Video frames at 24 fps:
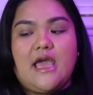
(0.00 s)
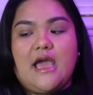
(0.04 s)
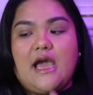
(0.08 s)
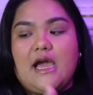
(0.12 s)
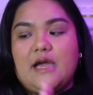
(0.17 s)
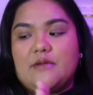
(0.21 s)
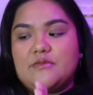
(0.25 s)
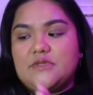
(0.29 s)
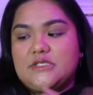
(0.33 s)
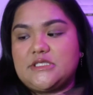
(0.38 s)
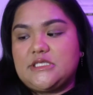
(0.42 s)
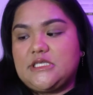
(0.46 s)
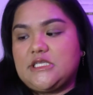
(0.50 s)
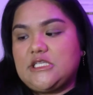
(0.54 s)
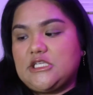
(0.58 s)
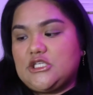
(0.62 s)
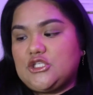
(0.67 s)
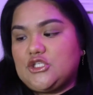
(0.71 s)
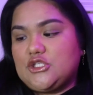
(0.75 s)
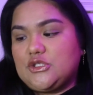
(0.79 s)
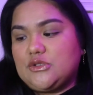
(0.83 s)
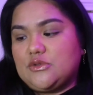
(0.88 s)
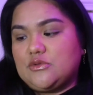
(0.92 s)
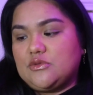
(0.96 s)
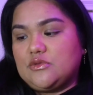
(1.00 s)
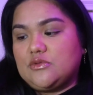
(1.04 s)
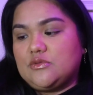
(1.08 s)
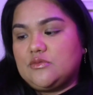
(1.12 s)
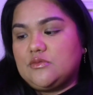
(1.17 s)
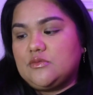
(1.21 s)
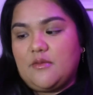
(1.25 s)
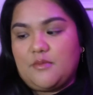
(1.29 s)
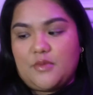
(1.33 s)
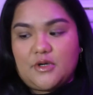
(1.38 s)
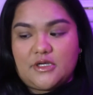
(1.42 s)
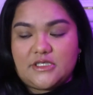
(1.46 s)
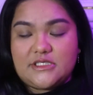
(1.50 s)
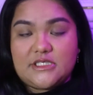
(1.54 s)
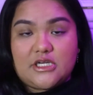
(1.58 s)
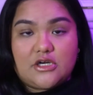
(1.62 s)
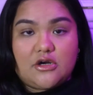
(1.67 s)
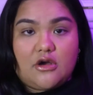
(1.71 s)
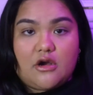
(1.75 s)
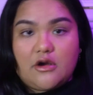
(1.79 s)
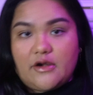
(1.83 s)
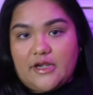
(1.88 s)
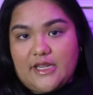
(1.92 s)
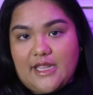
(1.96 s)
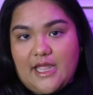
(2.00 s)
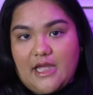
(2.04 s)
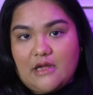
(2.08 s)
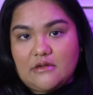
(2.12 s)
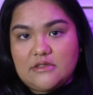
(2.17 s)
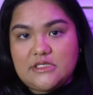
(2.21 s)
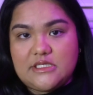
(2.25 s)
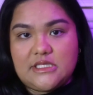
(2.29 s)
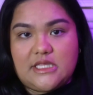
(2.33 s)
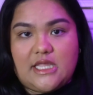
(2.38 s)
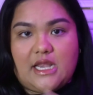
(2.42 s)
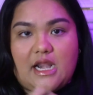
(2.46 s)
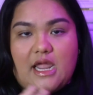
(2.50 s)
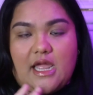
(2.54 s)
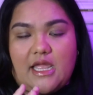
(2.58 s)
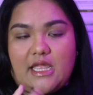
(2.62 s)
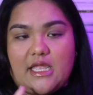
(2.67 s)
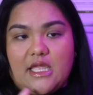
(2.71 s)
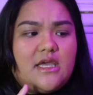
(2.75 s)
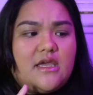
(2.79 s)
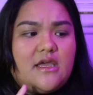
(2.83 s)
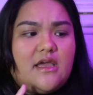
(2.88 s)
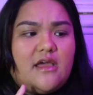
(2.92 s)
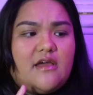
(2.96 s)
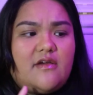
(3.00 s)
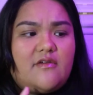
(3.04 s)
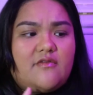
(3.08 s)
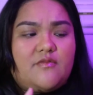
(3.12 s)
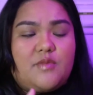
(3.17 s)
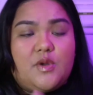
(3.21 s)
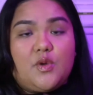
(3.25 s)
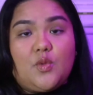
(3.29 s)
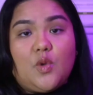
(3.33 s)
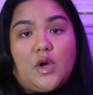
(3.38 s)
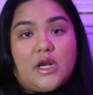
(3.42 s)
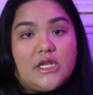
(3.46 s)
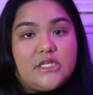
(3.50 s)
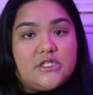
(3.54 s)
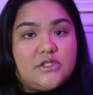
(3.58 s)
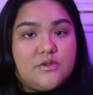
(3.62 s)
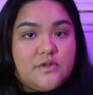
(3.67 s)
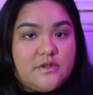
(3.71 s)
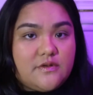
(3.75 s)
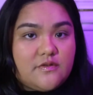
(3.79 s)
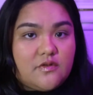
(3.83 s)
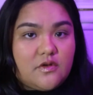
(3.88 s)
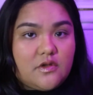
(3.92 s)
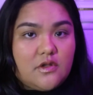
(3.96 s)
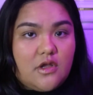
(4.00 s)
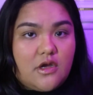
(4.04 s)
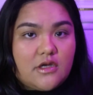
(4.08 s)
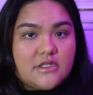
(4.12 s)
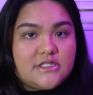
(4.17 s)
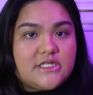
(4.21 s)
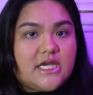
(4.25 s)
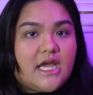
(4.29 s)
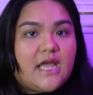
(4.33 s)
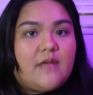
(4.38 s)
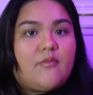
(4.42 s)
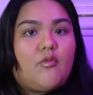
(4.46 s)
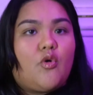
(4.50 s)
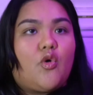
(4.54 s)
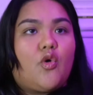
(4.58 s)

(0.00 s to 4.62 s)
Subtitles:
I'm just going to do the books that are already out that I have been wanting to read for a long time,